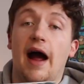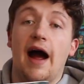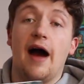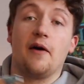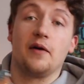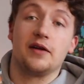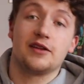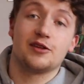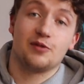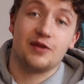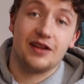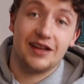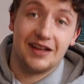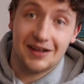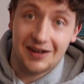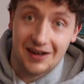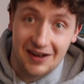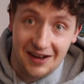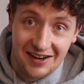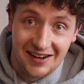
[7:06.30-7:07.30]
how, it's really
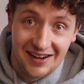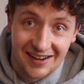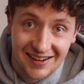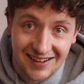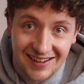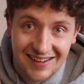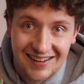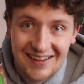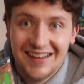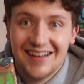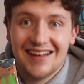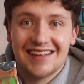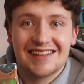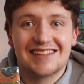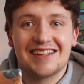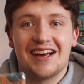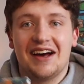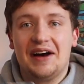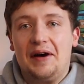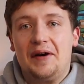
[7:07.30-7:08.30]
good.
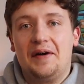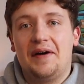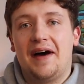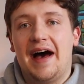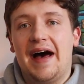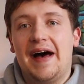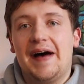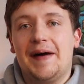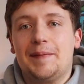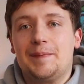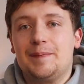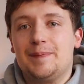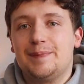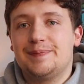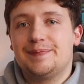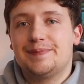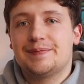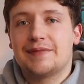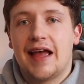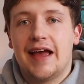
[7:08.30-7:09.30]
So
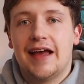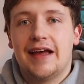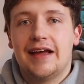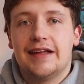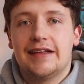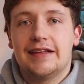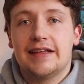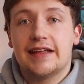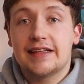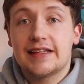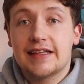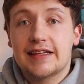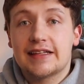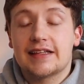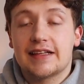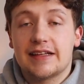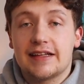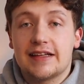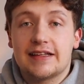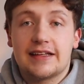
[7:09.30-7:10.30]
this
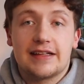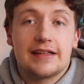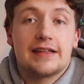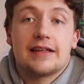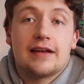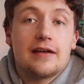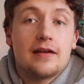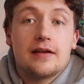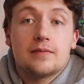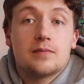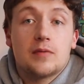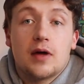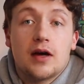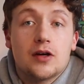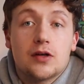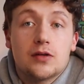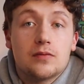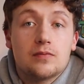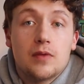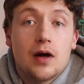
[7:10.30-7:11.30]
is
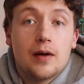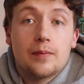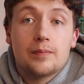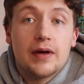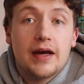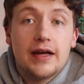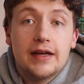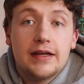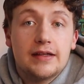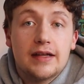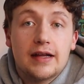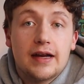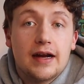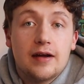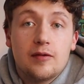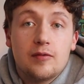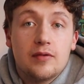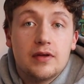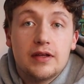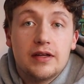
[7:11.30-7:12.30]
a painting that
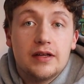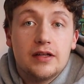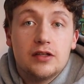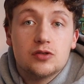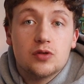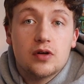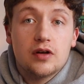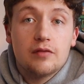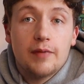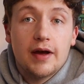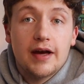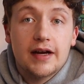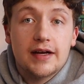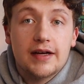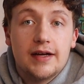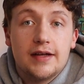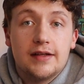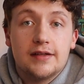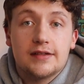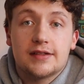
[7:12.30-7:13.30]
I really enjoyed
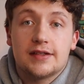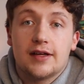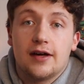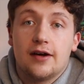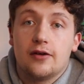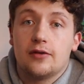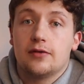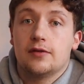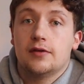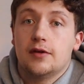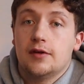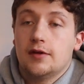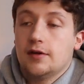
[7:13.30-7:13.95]
making. So